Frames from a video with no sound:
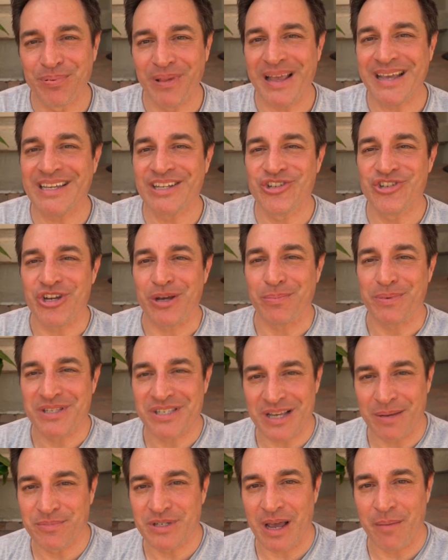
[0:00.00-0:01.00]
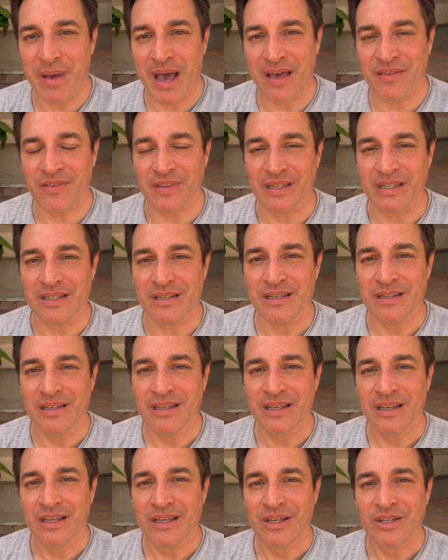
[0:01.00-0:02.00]
Blankenship, a sometime athlete,
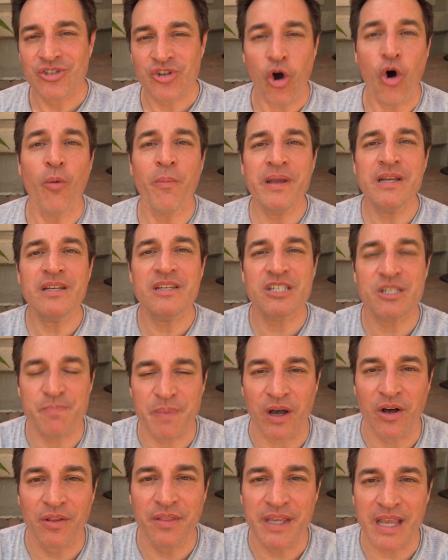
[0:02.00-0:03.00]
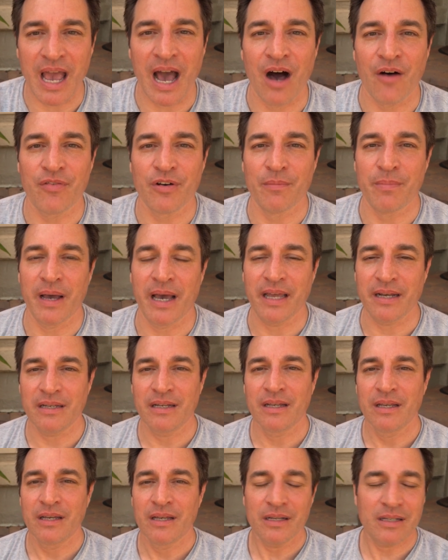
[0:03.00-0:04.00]
told me to spell the alphabet.
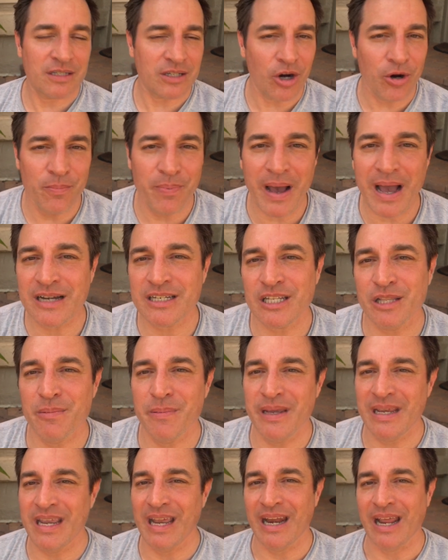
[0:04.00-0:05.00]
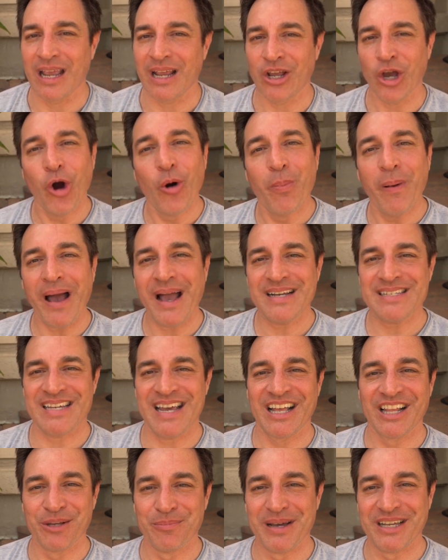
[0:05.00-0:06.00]
Go back to the beginning, go back
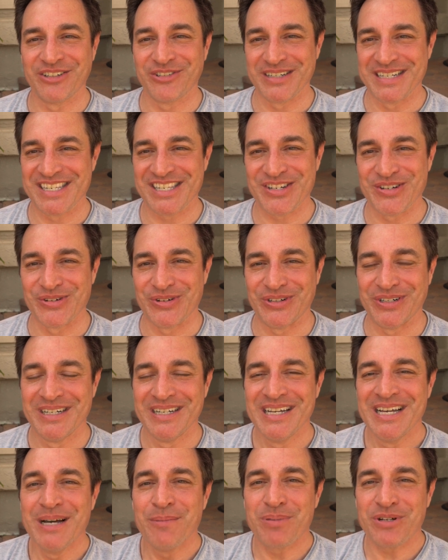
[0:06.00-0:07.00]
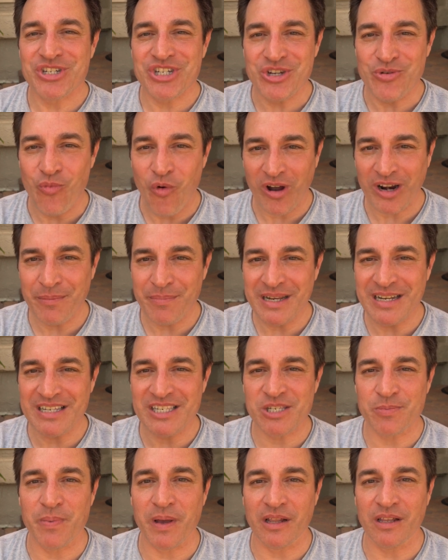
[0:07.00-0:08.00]
to elementary school. But she wanted me to
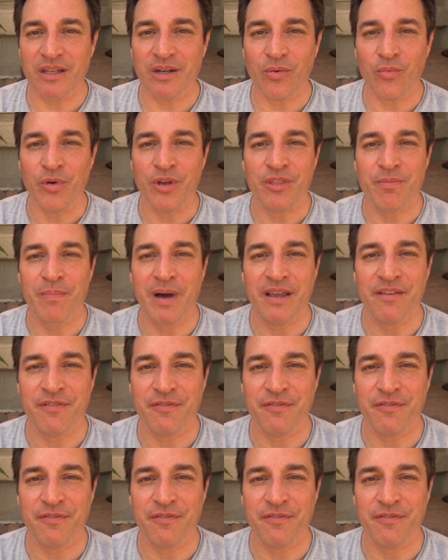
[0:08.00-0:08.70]
spell it with my